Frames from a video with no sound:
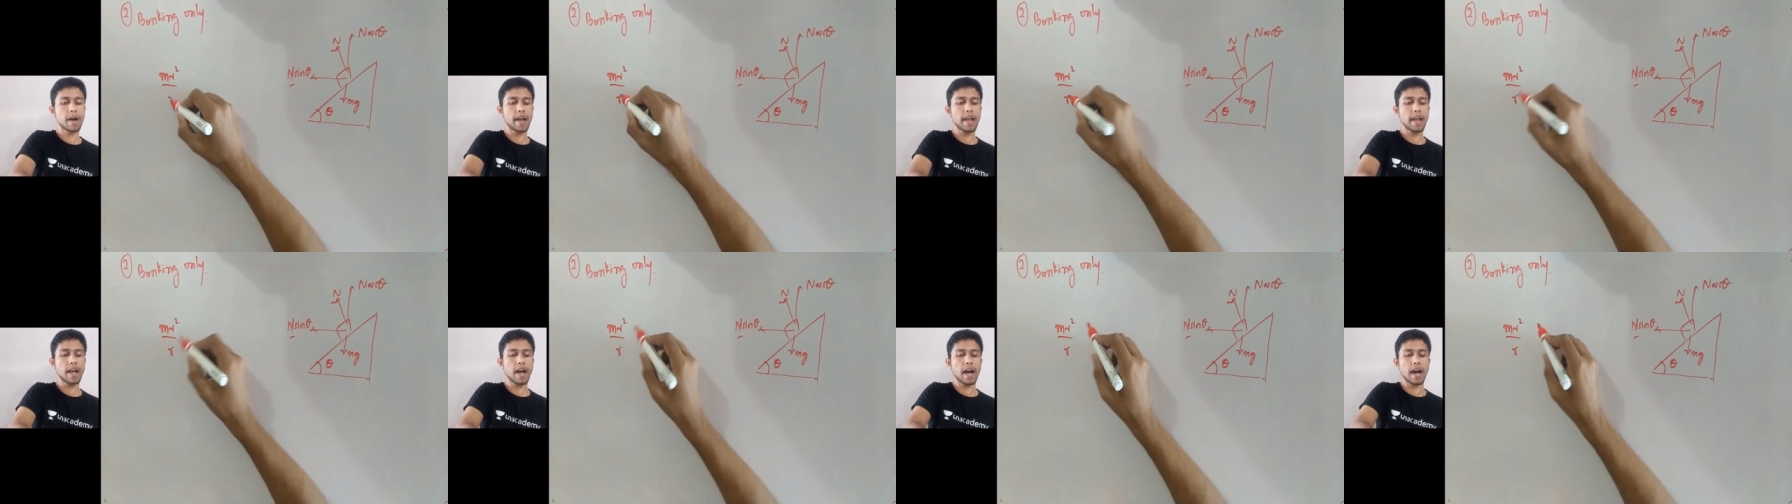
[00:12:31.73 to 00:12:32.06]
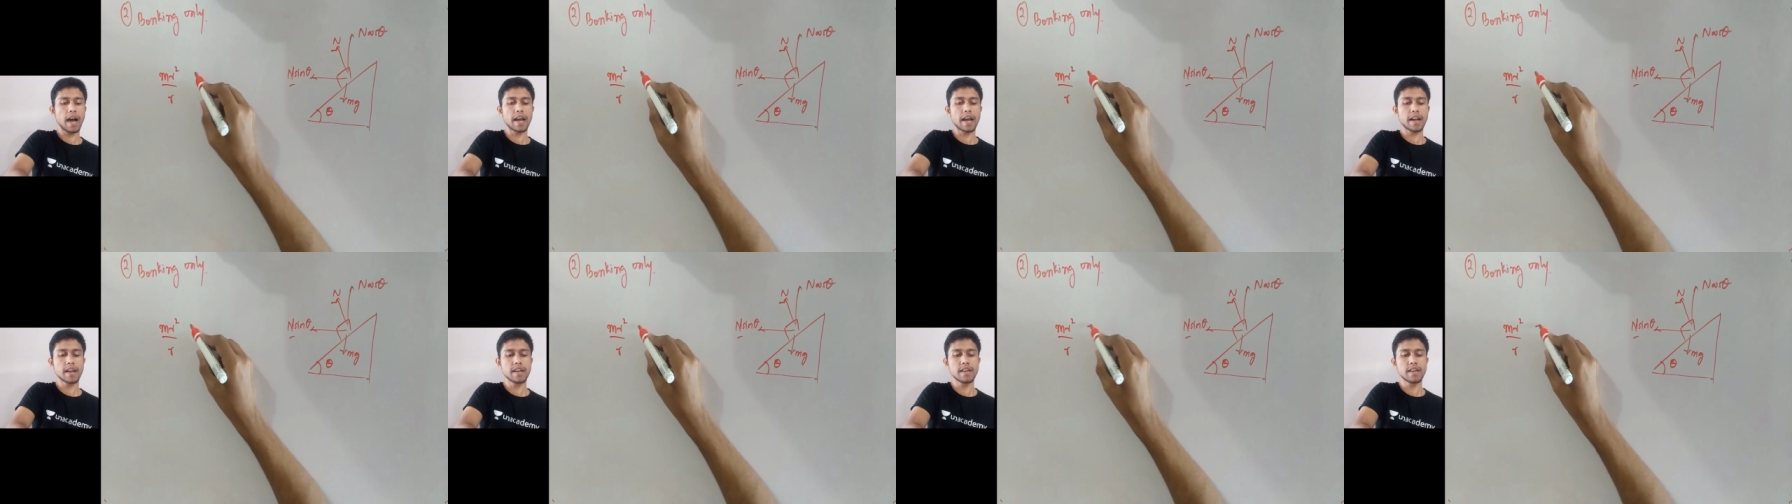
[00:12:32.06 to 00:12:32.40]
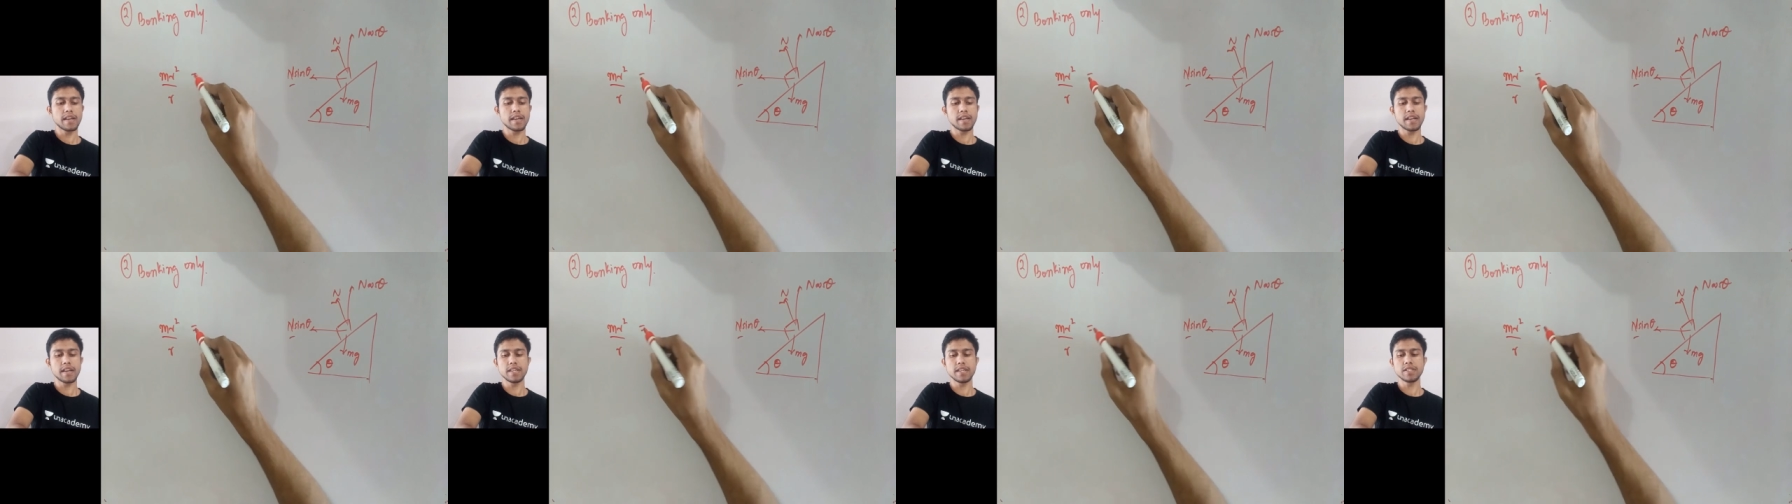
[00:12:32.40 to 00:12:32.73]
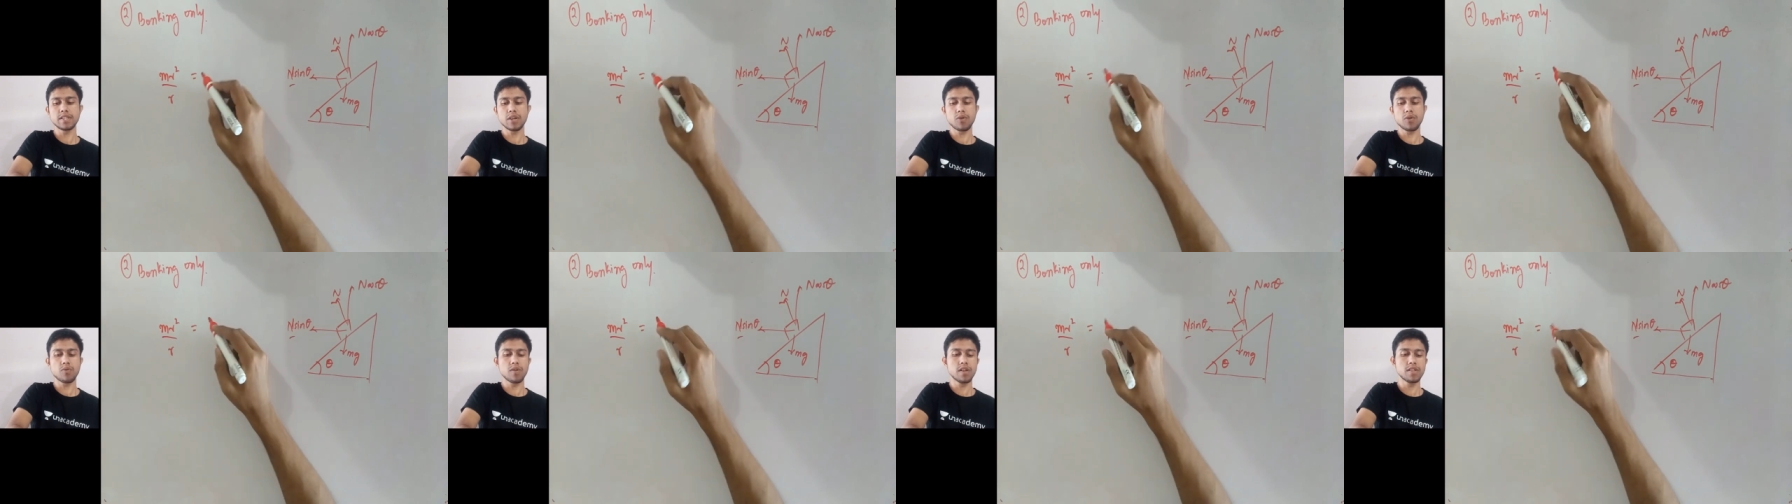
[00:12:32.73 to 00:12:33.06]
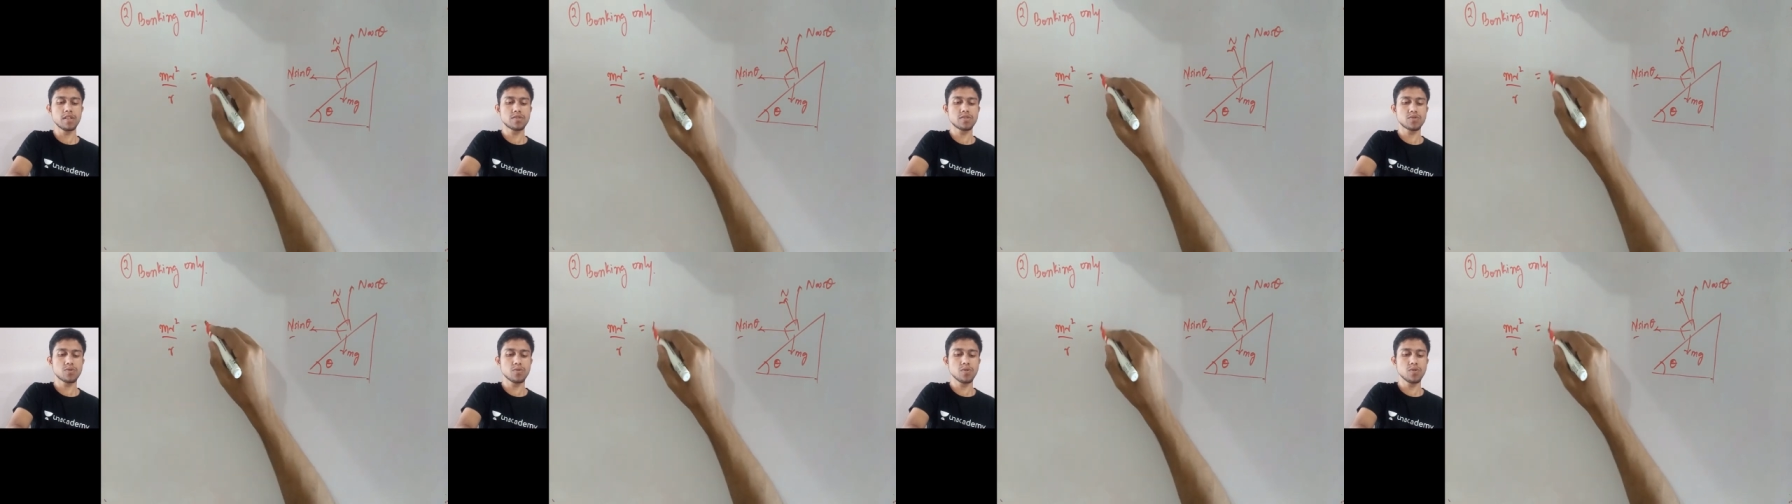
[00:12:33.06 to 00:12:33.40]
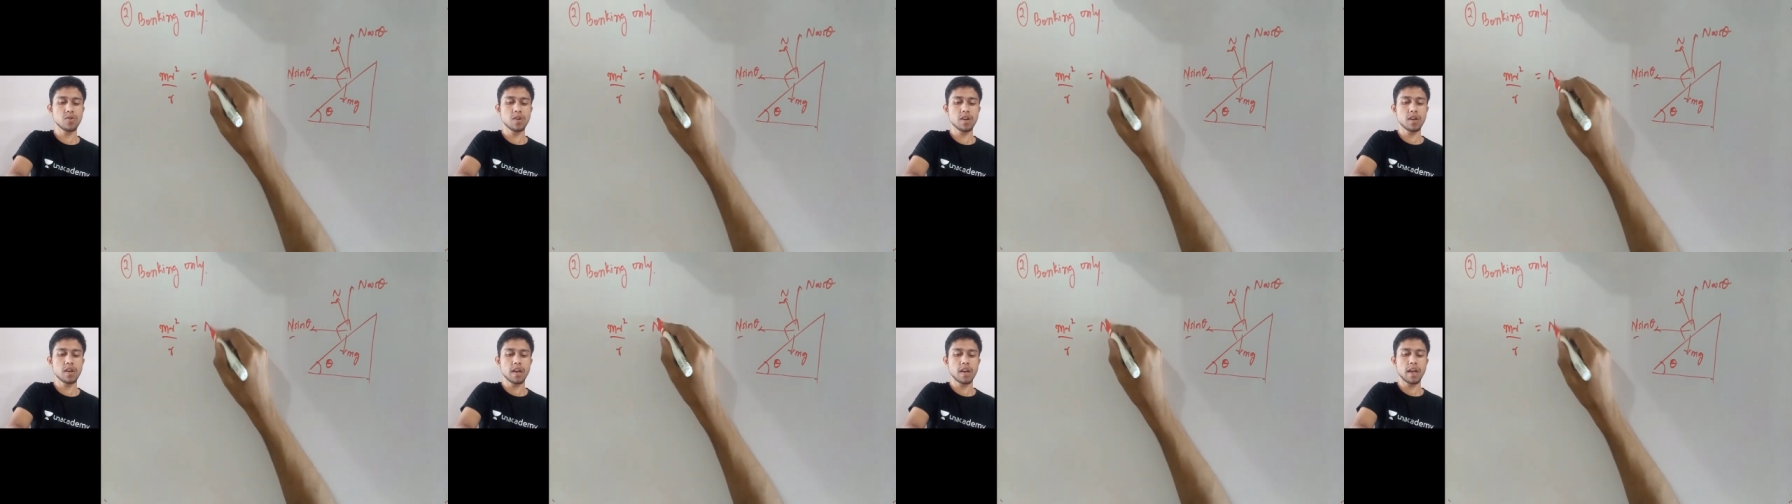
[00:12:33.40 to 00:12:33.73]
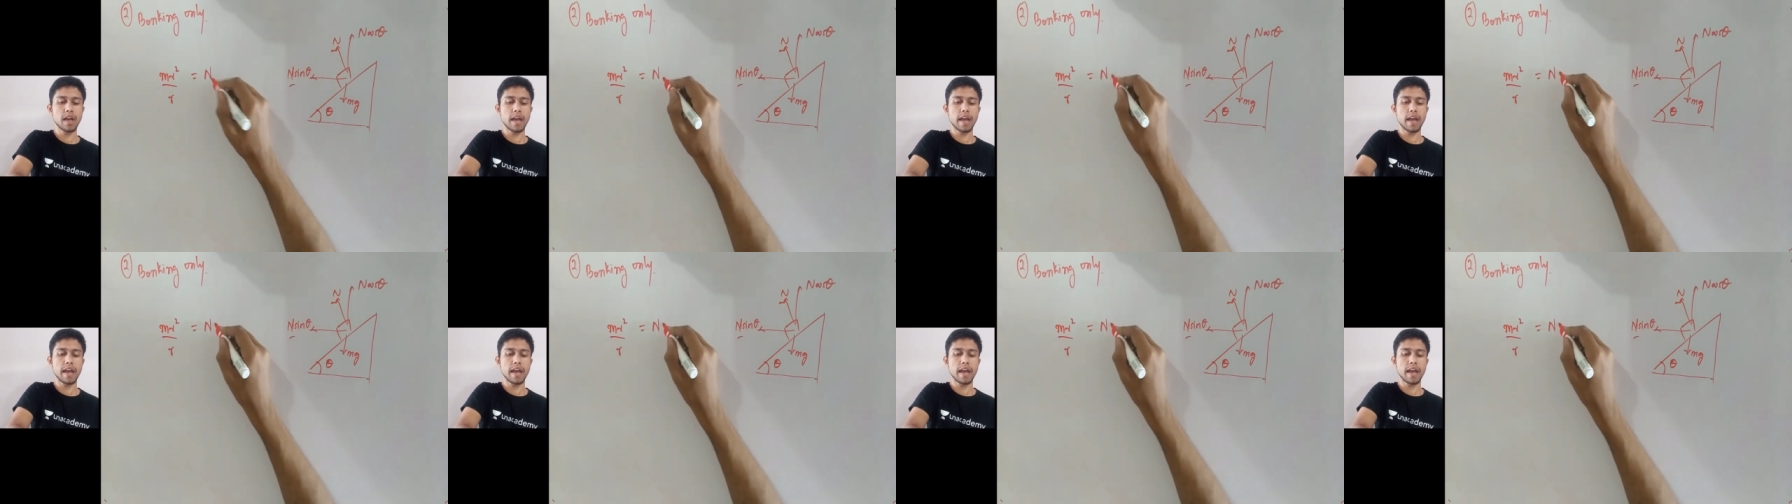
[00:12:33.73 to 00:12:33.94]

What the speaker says: by r is equals to